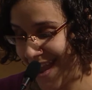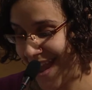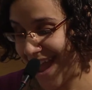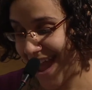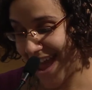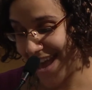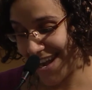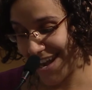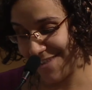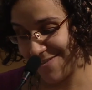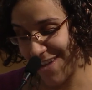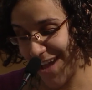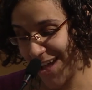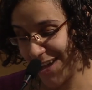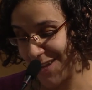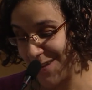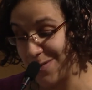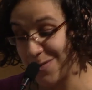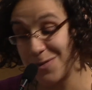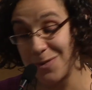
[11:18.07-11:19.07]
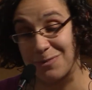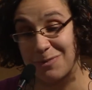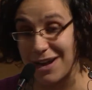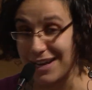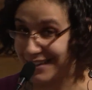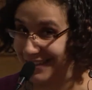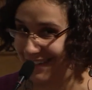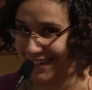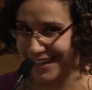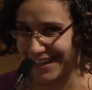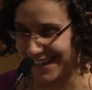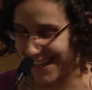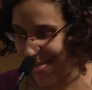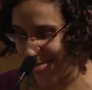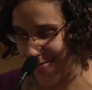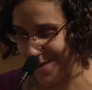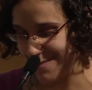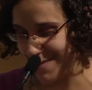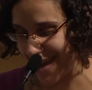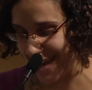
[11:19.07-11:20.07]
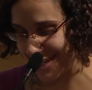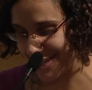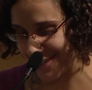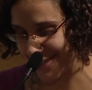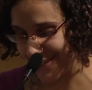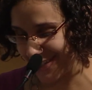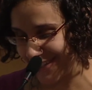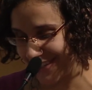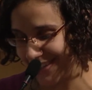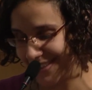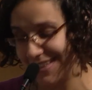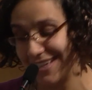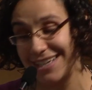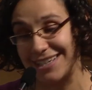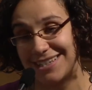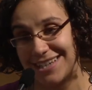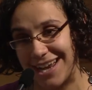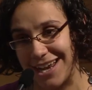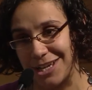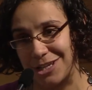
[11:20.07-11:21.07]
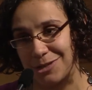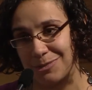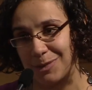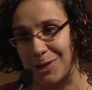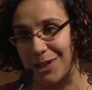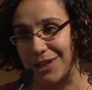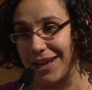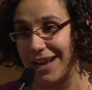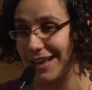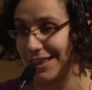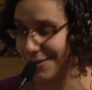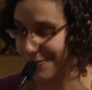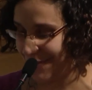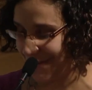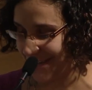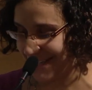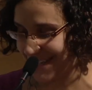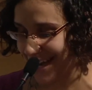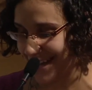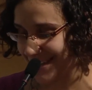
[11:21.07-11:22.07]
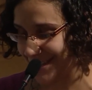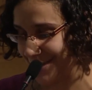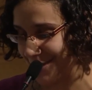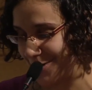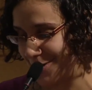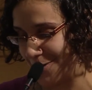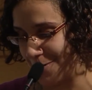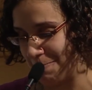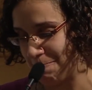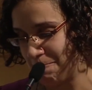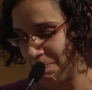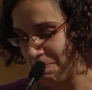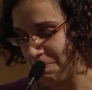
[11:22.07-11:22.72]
and I value greatly the magical, the intangible, and the fantastical.